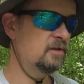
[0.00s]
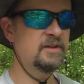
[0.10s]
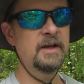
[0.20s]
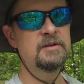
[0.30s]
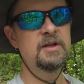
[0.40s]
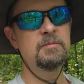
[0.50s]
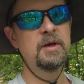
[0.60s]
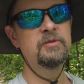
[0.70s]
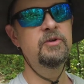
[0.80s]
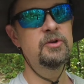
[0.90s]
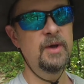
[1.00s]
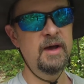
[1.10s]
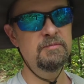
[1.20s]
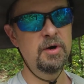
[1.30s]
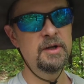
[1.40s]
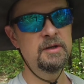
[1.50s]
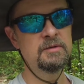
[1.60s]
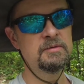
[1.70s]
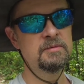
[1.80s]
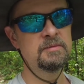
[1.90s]
Second tip, make sure you have money
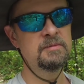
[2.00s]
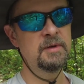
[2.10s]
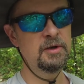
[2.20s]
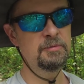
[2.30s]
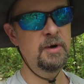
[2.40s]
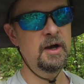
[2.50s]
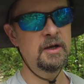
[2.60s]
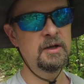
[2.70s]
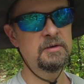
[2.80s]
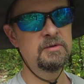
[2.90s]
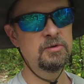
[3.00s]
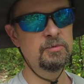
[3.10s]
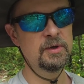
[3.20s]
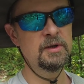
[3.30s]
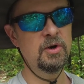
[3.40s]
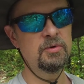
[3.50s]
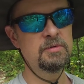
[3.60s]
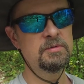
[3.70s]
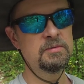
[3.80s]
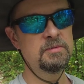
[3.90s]
in your pocket to reload